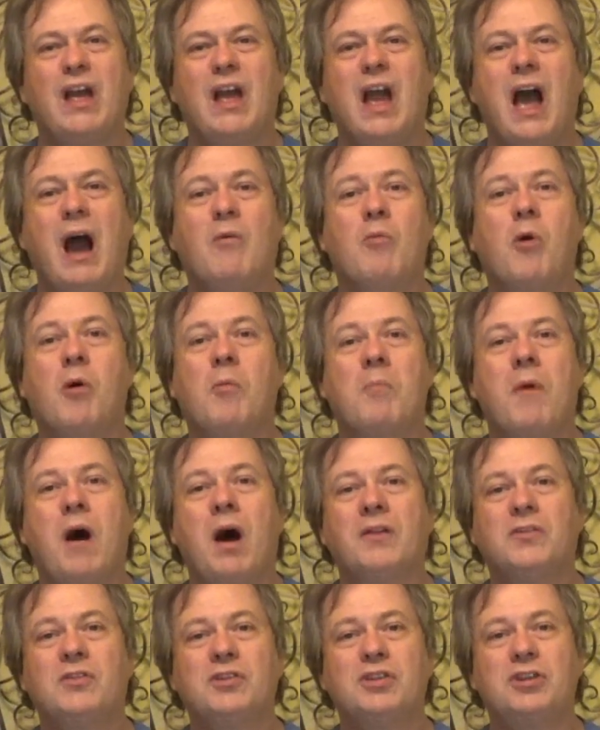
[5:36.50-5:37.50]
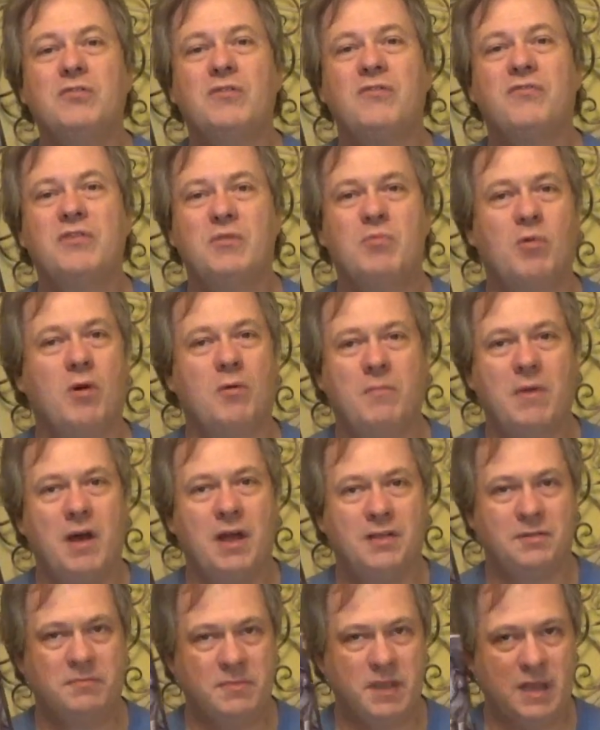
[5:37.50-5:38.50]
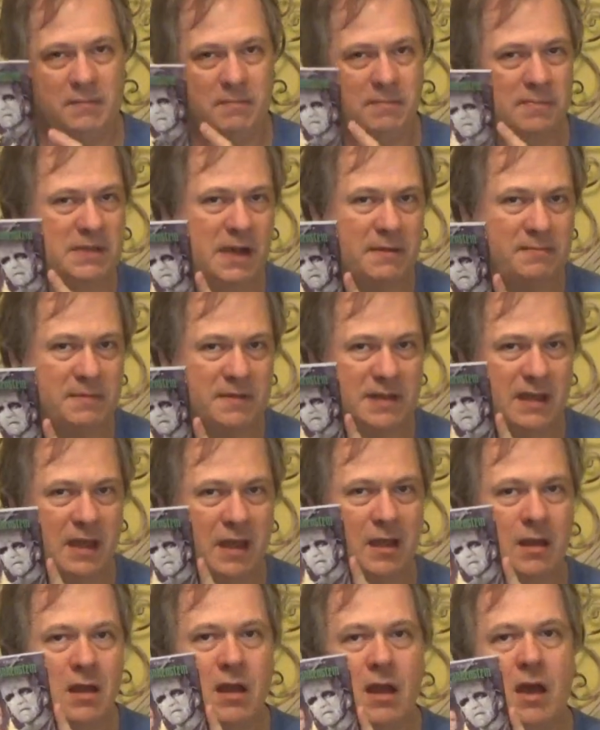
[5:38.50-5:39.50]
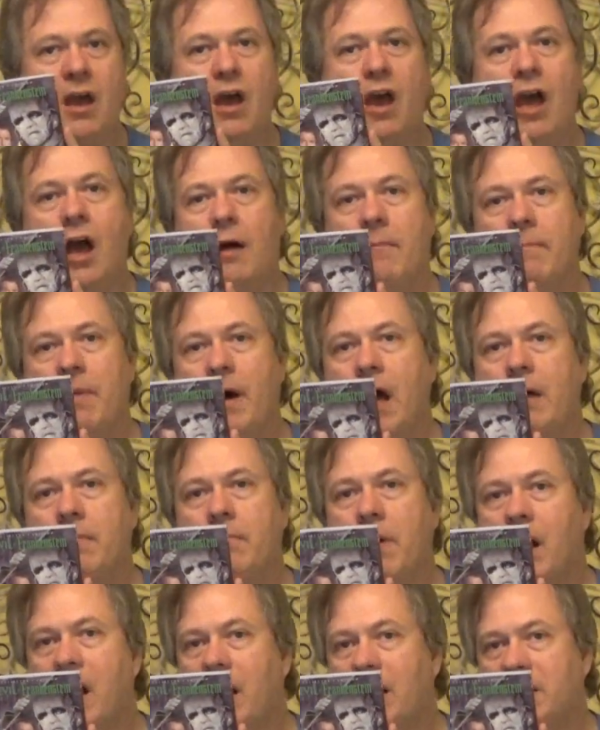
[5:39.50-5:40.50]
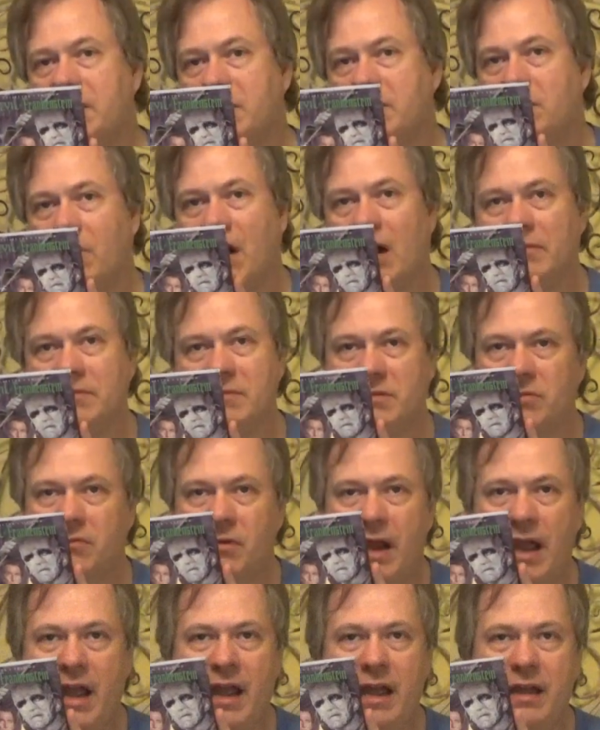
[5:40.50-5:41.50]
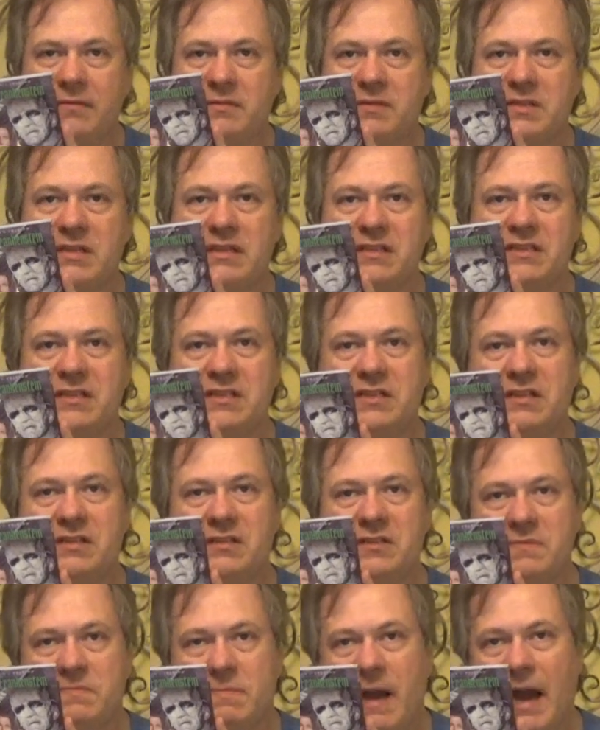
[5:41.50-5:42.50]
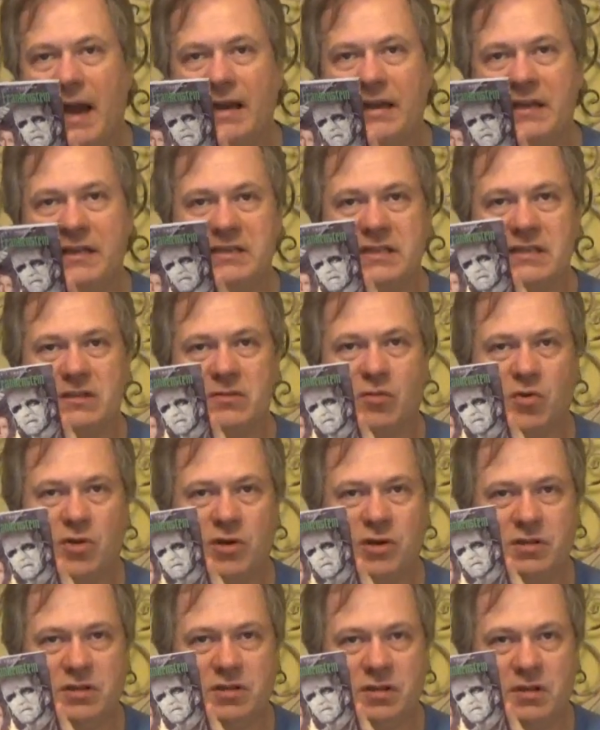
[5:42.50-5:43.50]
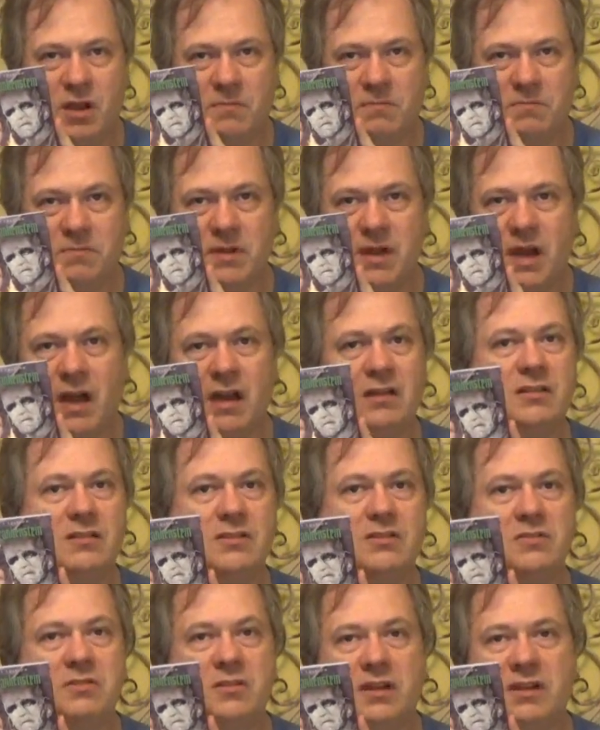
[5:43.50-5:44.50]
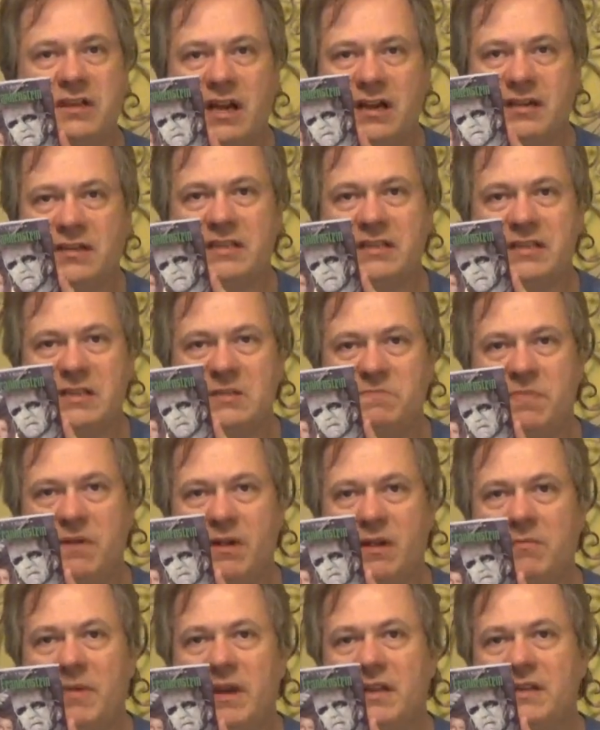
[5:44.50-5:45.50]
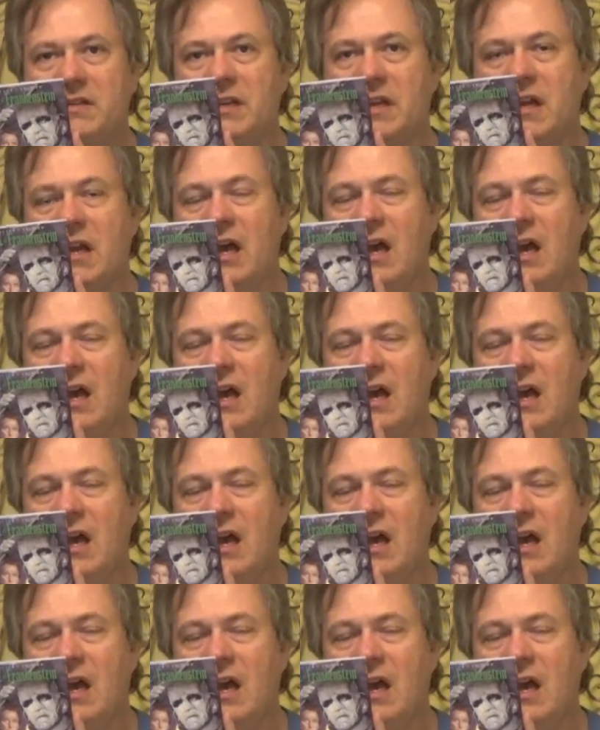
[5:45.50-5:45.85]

I won't bother you if you won't bother me, type of thing. But because he robs graves and steals bodies in order to conduct experiments,